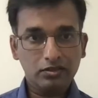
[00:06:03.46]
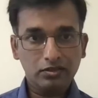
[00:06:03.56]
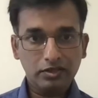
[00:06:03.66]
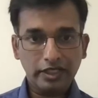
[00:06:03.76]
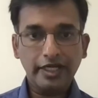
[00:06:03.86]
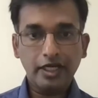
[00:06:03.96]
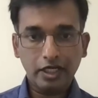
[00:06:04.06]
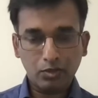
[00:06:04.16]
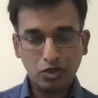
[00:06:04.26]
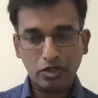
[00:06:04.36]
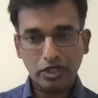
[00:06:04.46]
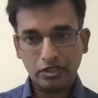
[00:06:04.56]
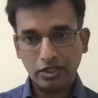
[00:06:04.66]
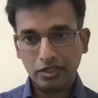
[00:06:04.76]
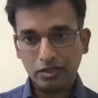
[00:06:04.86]
the data
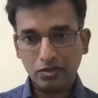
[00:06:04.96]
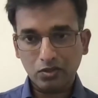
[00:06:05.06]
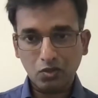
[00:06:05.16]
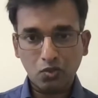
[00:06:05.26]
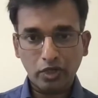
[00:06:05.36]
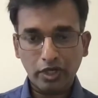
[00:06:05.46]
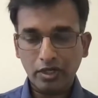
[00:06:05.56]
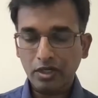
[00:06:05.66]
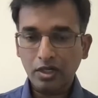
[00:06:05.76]
democratization, where